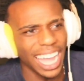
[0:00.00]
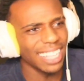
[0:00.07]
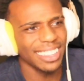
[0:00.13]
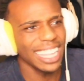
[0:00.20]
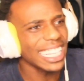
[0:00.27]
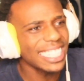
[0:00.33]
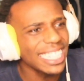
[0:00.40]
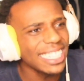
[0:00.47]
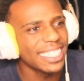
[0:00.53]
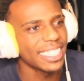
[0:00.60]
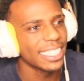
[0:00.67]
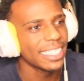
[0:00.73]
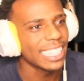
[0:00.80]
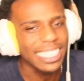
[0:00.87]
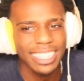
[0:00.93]
That's
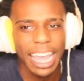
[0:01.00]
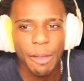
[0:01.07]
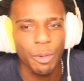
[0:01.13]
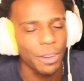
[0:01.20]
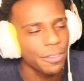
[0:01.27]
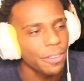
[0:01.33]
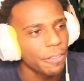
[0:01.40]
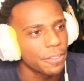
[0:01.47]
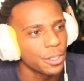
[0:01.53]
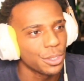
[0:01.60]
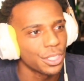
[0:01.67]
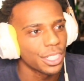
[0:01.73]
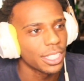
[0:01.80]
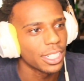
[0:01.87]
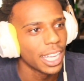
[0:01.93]
easy. That's light work for
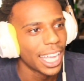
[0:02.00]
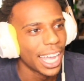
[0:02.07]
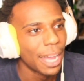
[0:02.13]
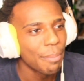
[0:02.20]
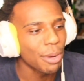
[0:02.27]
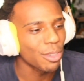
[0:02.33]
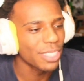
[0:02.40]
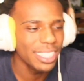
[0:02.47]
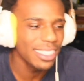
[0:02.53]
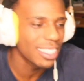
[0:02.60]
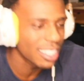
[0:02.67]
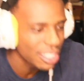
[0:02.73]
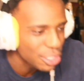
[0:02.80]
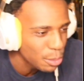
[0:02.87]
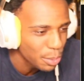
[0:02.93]
future. Bro, this
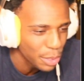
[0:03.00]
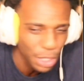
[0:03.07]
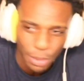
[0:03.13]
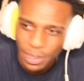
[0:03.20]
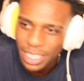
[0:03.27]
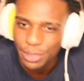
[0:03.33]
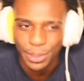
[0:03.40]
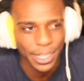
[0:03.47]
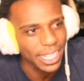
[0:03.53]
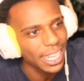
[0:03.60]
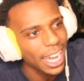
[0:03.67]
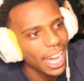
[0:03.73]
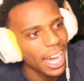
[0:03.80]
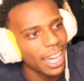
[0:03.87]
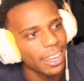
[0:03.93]
nigga is superhuman, I swear to
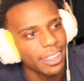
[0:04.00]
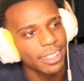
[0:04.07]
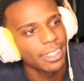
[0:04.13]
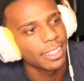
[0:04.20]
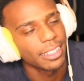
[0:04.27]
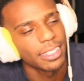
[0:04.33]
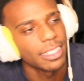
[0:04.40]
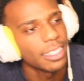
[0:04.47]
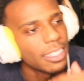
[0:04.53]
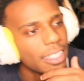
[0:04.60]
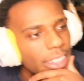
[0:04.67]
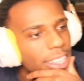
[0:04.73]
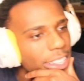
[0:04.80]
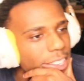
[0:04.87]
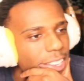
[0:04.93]
God. Oh
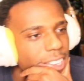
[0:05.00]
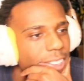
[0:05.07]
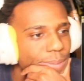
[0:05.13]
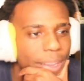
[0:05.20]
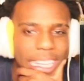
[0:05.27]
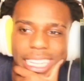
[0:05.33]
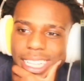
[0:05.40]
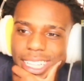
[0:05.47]
my